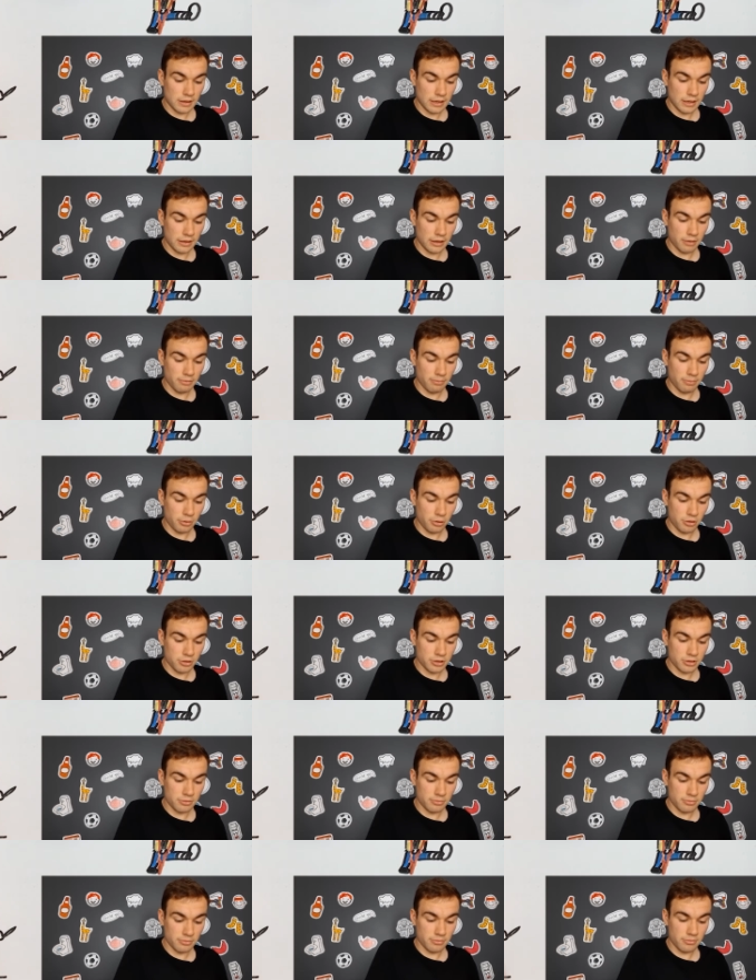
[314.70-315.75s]
And the
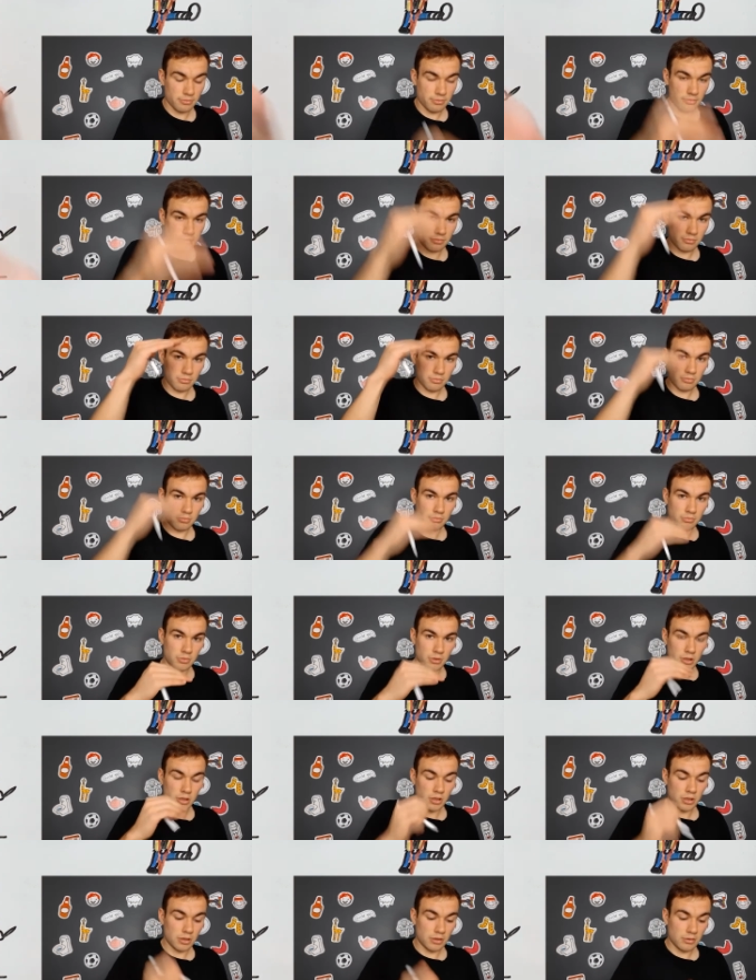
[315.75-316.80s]
bottom
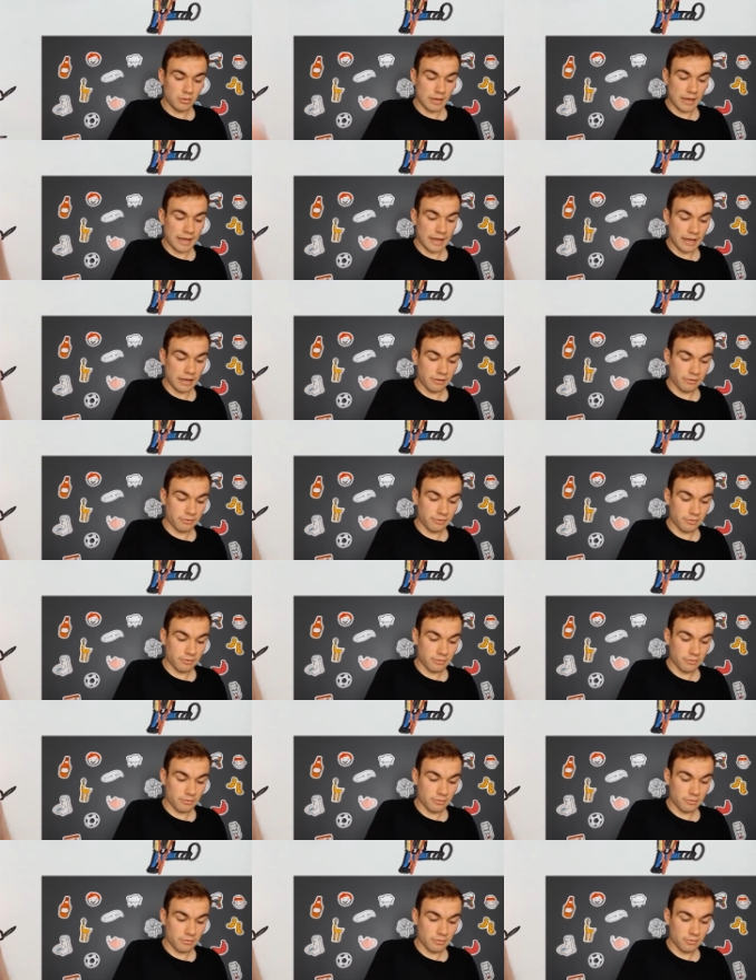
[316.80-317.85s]
half
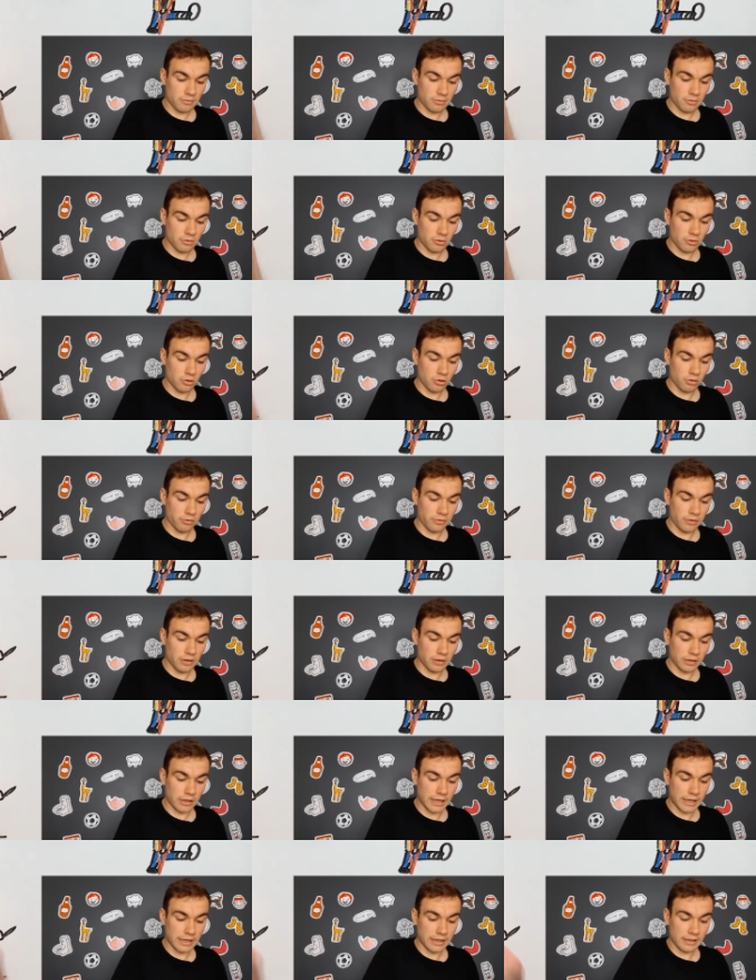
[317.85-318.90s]
of the
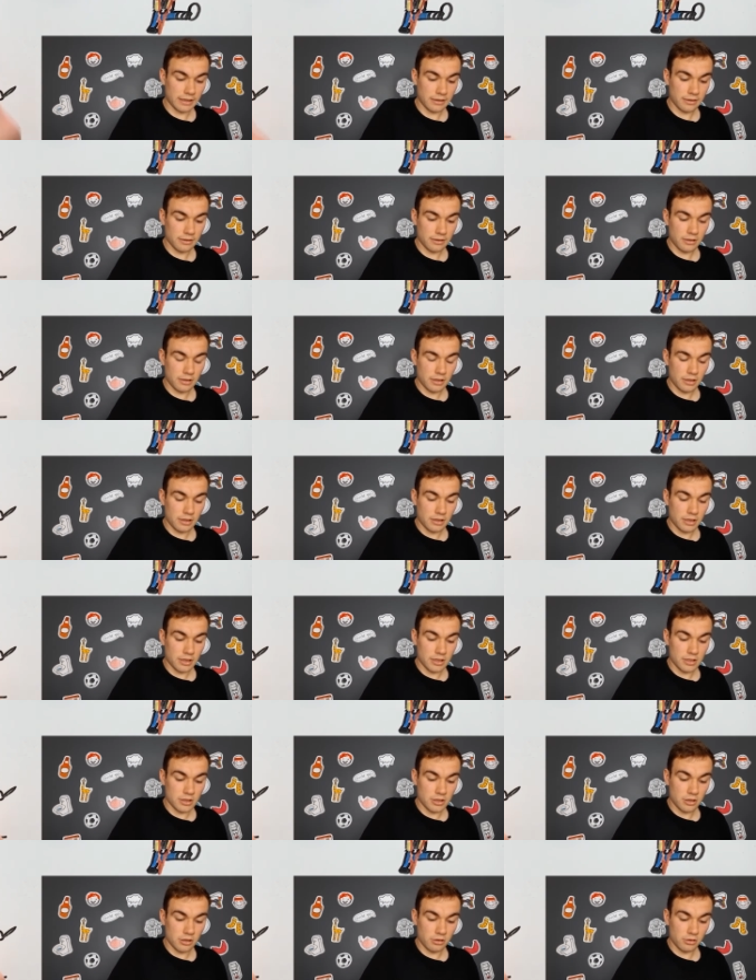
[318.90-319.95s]
leg
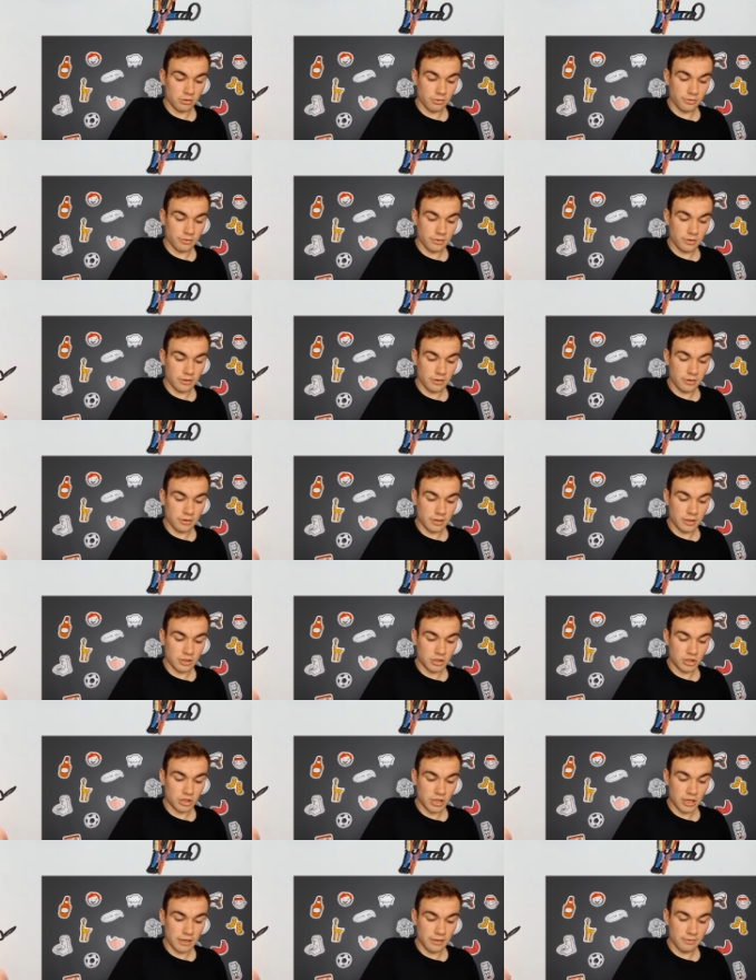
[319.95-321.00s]
is called the
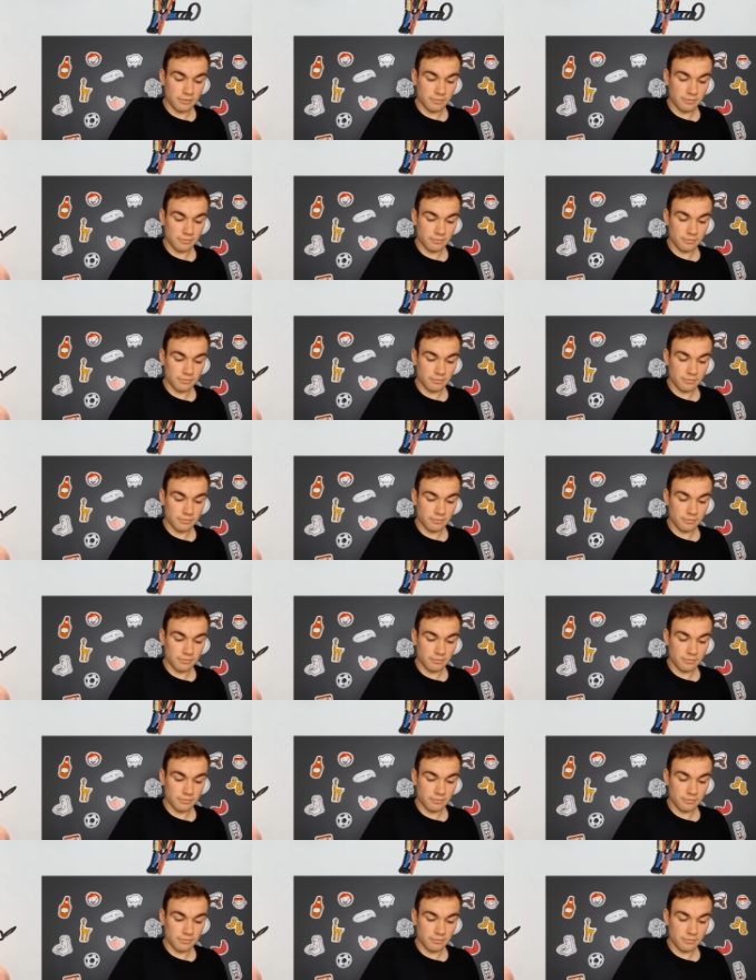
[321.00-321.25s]
shin.